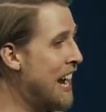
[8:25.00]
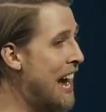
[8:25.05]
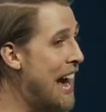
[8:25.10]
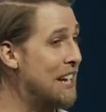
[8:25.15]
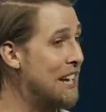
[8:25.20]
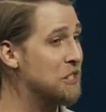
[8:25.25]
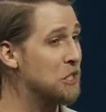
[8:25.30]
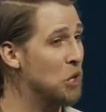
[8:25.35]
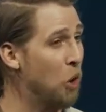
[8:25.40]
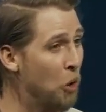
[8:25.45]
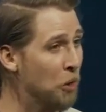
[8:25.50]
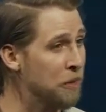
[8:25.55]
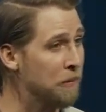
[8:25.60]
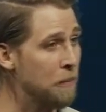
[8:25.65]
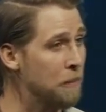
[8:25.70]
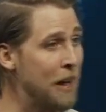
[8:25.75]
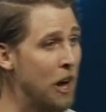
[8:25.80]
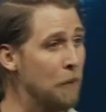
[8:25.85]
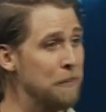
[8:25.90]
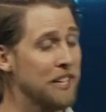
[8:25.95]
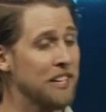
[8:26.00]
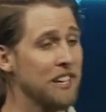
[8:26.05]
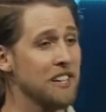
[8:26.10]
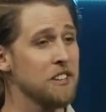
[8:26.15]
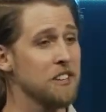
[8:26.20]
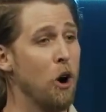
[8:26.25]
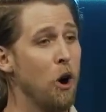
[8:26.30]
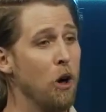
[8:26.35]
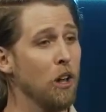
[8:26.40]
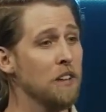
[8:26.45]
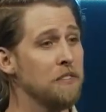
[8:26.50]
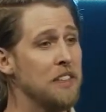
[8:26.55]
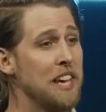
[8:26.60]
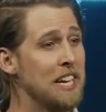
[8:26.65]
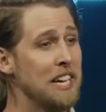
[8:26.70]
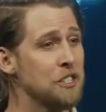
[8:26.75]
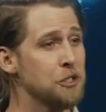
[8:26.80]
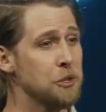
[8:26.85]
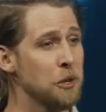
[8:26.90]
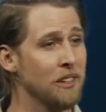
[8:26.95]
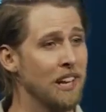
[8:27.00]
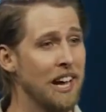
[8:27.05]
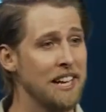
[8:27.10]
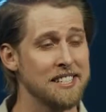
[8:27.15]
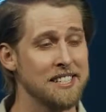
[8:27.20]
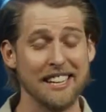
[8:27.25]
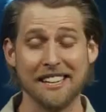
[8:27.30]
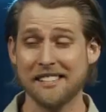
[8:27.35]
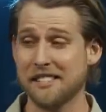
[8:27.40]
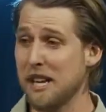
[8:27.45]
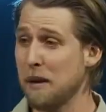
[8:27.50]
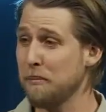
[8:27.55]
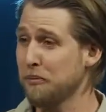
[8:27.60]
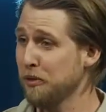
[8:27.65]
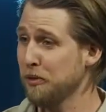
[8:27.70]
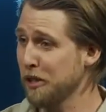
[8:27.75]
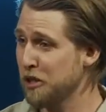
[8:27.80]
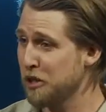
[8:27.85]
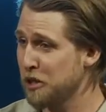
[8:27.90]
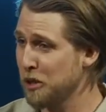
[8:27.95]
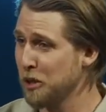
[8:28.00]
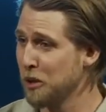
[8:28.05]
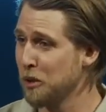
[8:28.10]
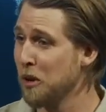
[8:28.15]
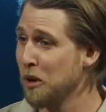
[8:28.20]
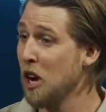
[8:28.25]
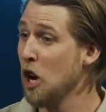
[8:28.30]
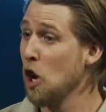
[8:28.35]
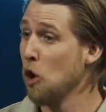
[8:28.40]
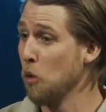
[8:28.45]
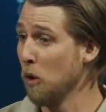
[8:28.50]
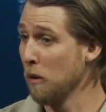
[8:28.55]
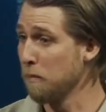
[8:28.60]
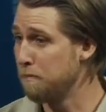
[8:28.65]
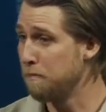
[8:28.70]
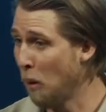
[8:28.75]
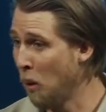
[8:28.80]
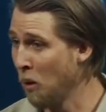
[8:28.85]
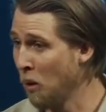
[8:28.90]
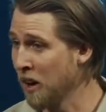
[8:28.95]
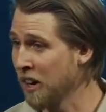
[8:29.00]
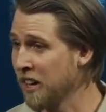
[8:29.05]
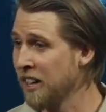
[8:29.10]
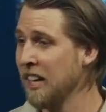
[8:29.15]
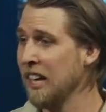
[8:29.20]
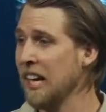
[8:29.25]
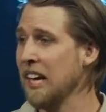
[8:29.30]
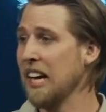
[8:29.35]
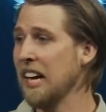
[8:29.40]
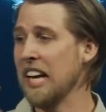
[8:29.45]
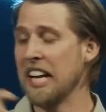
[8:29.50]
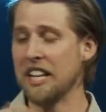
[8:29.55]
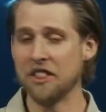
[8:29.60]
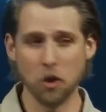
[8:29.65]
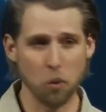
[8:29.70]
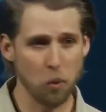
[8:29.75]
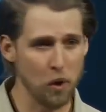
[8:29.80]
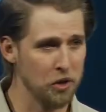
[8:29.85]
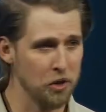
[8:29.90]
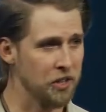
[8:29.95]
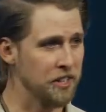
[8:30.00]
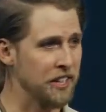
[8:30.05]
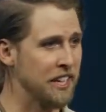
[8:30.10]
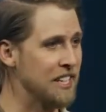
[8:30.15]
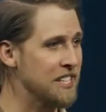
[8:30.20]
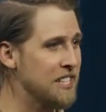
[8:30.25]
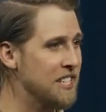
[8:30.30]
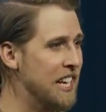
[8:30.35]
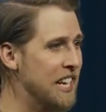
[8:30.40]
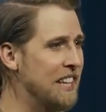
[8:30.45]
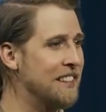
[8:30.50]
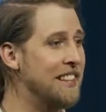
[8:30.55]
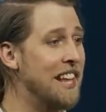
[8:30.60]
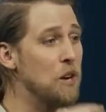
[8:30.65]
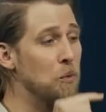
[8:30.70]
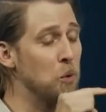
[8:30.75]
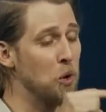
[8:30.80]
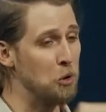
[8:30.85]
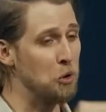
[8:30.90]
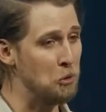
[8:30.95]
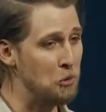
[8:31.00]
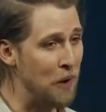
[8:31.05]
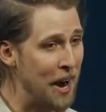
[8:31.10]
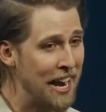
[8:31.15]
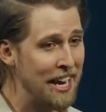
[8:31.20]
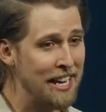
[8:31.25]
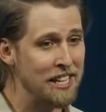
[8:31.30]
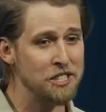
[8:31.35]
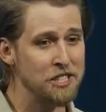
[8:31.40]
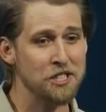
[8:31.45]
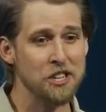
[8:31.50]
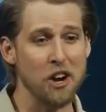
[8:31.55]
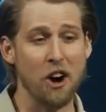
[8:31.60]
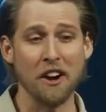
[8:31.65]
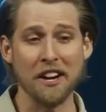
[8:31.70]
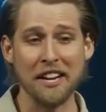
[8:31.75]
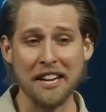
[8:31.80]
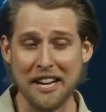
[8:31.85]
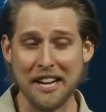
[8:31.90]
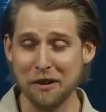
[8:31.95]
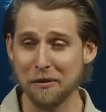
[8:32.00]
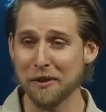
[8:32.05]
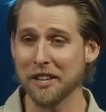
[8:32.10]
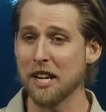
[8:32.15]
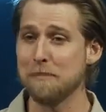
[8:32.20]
had told them about, because all of the Israelites, except for two, were born in the wilderness. And they were raised on hearing